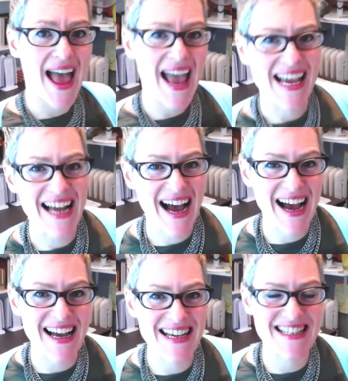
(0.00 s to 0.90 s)
Hey
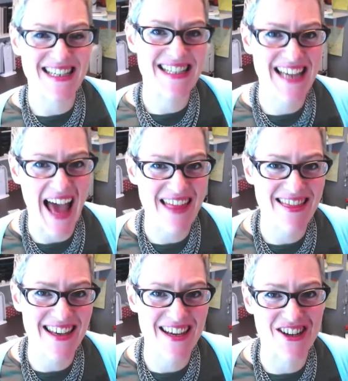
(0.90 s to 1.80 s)
guys, it's
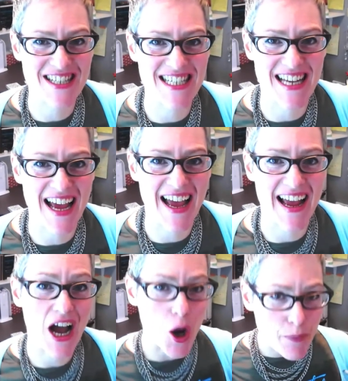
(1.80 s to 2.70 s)
Kathy here today.
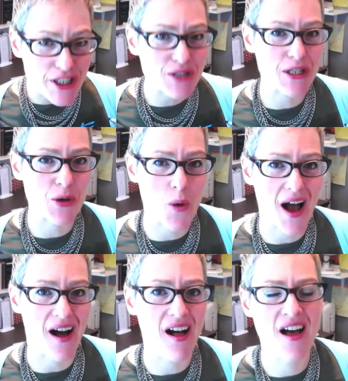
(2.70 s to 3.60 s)
I hope you're doing
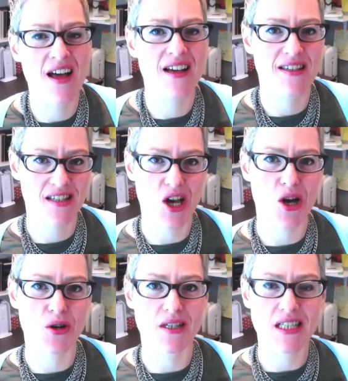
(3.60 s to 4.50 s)
well.
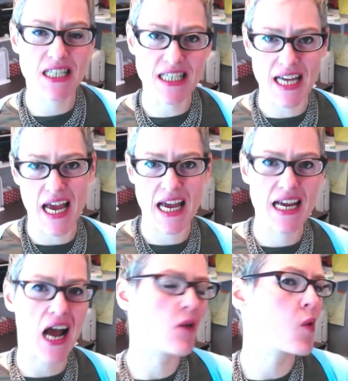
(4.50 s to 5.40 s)
So
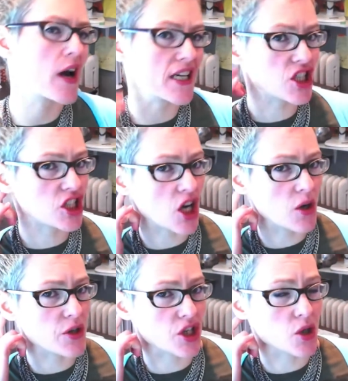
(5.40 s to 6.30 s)
today I want to show
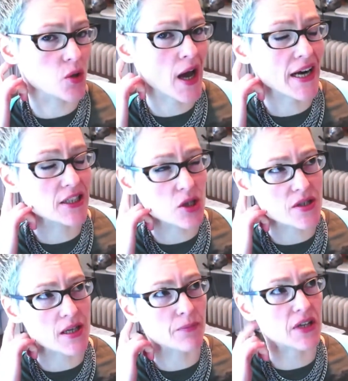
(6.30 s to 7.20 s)
you how to do
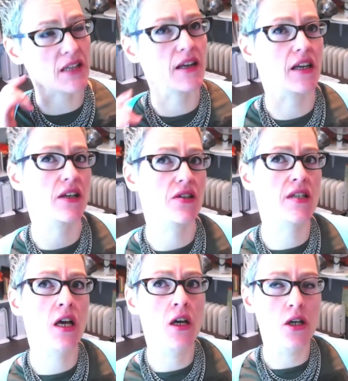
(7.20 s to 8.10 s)
something that is
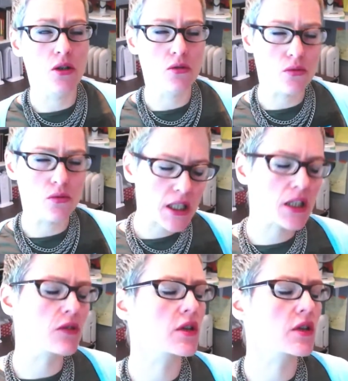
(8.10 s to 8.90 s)
really